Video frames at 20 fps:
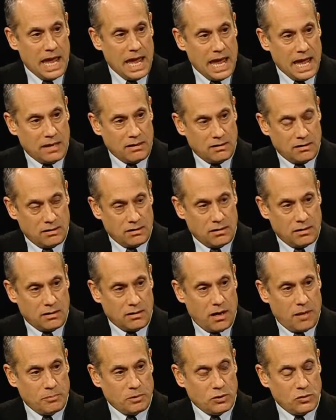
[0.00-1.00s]
And
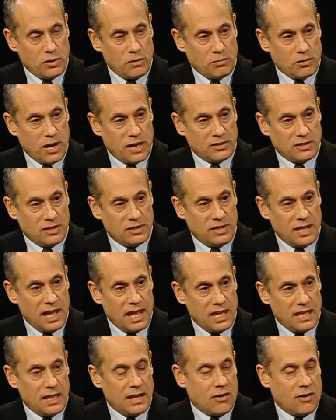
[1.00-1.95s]
up to the present day,